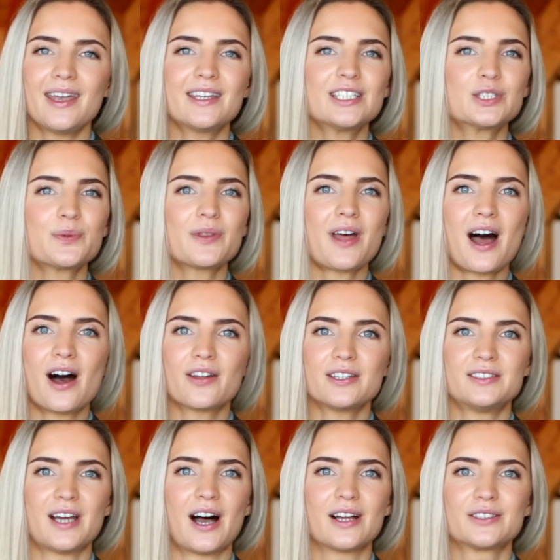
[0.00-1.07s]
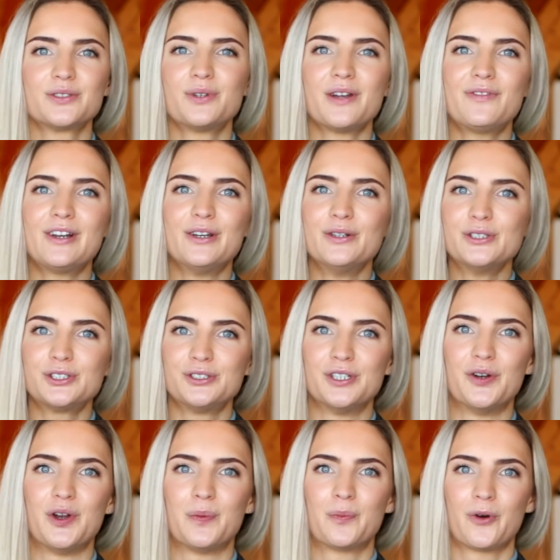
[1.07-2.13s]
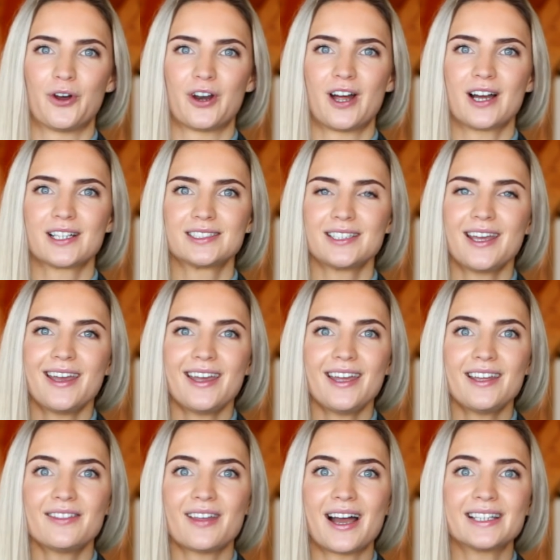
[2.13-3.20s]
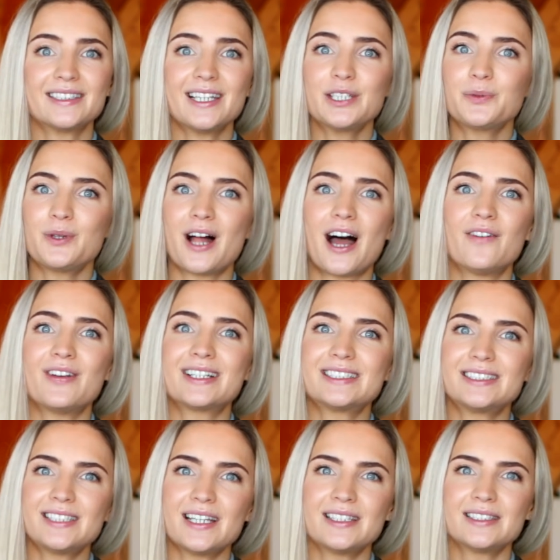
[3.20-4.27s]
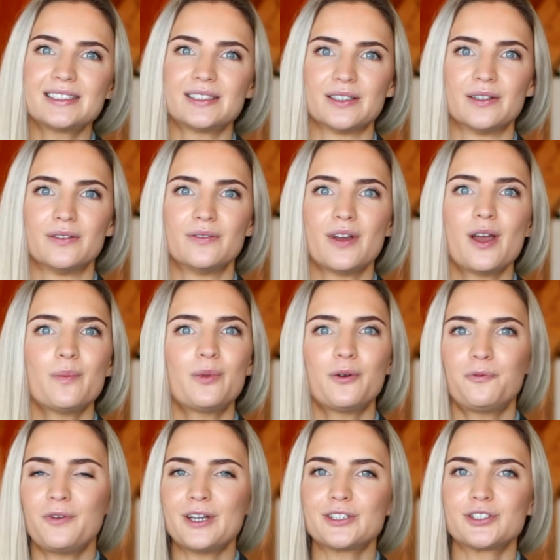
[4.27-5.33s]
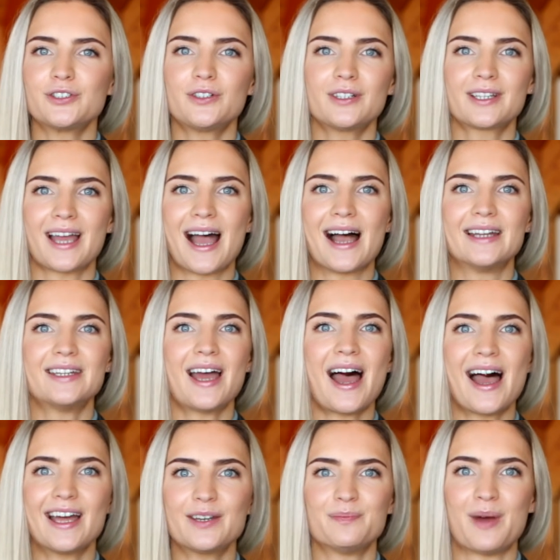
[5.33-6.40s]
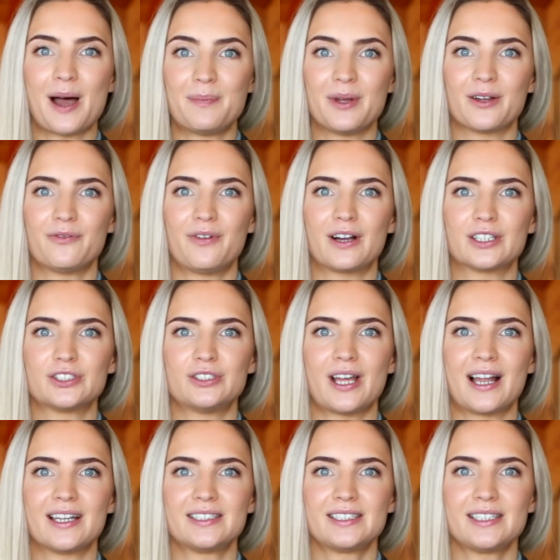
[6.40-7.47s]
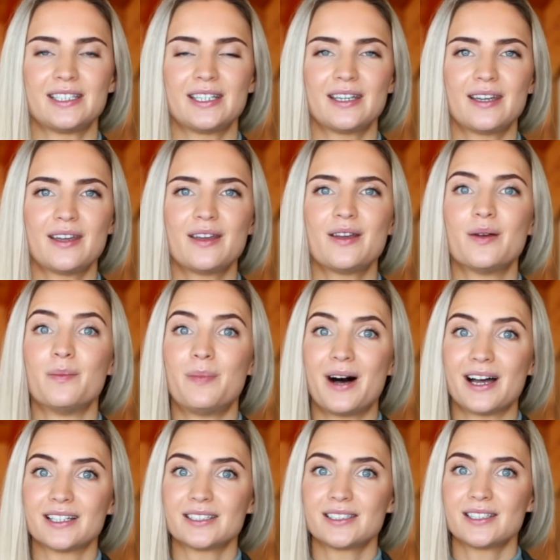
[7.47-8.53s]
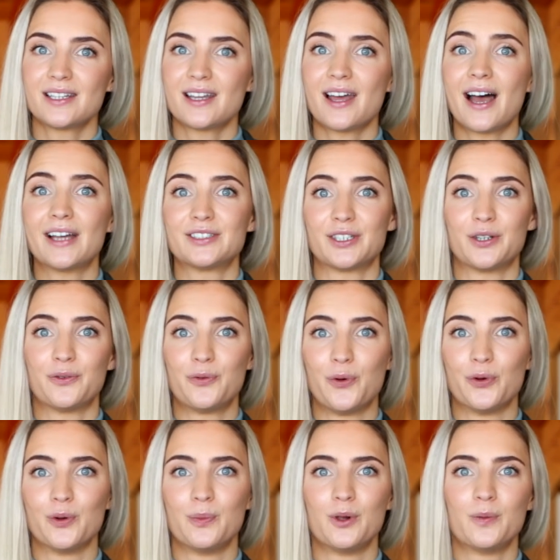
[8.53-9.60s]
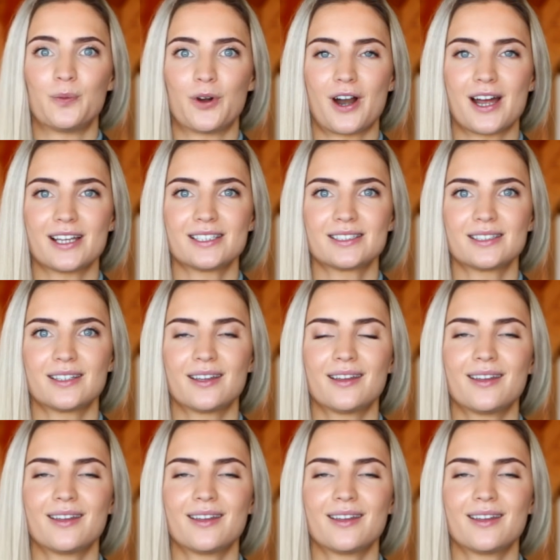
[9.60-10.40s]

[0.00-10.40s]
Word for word: It is without a doubt a revolutionary product in that it will have extensive professional C A D and mapping functionality, but at an affordable price.